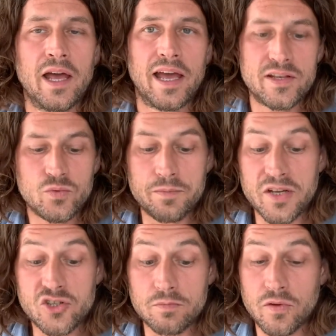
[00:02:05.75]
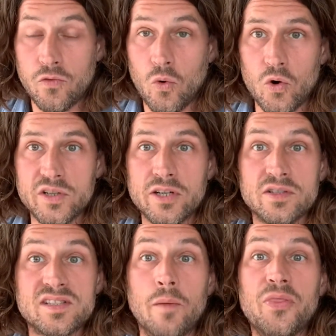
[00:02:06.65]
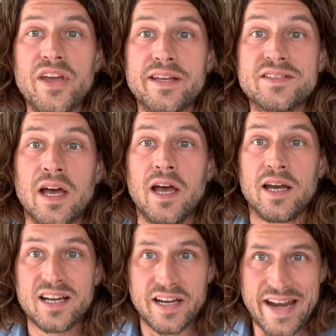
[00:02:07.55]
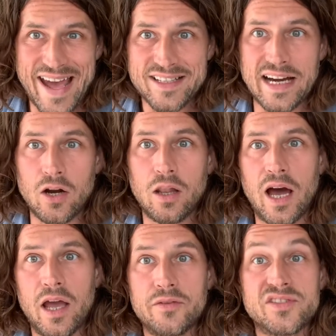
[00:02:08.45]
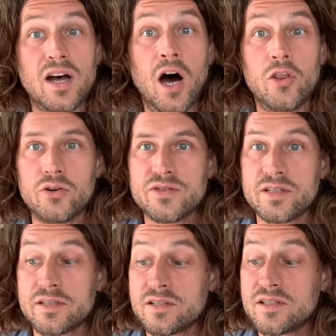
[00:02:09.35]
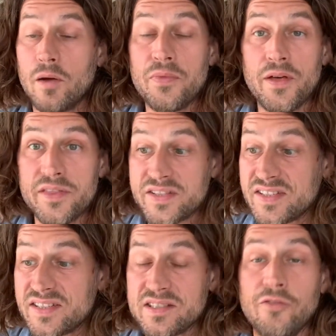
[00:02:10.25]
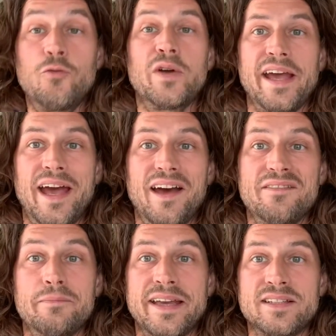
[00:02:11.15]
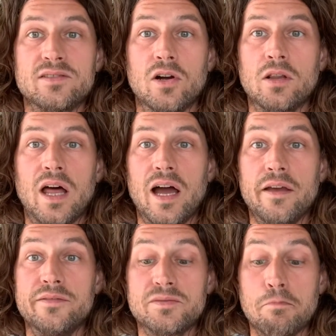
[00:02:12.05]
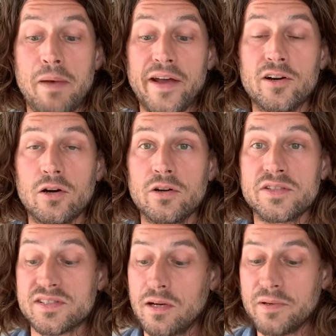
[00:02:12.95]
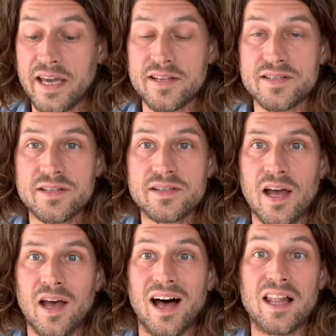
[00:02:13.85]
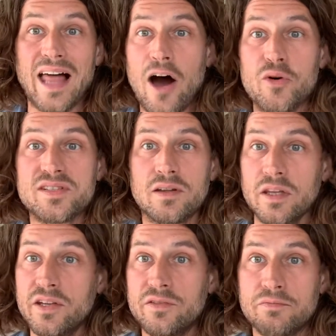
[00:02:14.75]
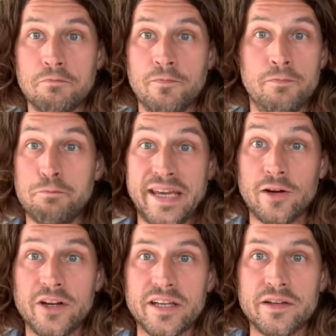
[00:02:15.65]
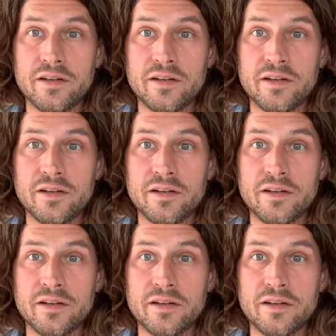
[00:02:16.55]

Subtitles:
As we mentioned before, some things connect our lives to others, and some of the stuff we have makes our lives better, or in some cases, allow us to live, period.